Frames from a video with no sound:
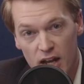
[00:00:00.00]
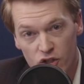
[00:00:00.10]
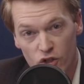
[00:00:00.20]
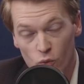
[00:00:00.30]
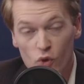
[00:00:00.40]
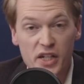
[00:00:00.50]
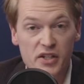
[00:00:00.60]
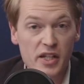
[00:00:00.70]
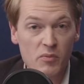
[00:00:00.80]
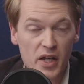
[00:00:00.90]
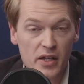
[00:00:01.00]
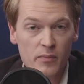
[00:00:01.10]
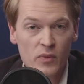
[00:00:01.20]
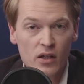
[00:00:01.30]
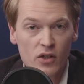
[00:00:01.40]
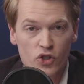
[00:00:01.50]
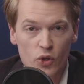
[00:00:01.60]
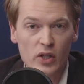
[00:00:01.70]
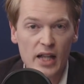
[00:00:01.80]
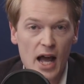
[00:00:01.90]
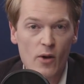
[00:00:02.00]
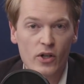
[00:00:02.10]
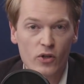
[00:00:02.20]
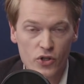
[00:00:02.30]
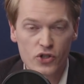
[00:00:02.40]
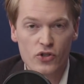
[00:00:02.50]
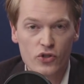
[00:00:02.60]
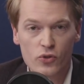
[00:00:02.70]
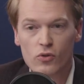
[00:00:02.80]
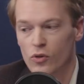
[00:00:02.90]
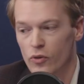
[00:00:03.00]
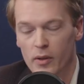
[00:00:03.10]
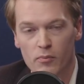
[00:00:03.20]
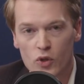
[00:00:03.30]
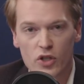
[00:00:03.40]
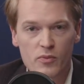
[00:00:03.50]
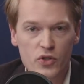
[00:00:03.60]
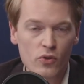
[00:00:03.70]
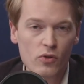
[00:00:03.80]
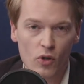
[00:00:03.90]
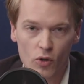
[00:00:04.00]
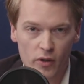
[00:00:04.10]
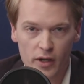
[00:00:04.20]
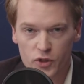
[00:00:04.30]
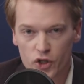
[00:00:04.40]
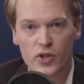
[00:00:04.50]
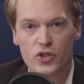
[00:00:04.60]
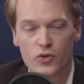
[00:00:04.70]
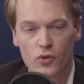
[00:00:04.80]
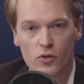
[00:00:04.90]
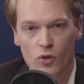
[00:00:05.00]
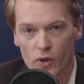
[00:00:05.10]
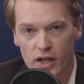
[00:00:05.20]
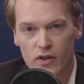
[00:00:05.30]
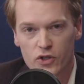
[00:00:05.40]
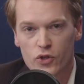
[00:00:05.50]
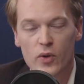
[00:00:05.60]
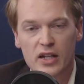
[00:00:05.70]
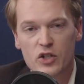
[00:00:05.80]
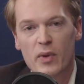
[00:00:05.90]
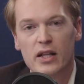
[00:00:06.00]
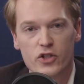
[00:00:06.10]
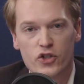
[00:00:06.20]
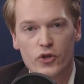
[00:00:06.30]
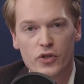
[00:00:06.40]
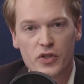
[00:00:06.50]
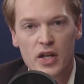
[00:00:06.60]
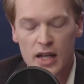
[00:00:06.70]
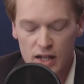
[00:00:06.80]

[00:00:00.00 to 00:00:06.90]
section would indeed be to allow a Christian school or a Muslim school or a Jewish school or whatever to expel a student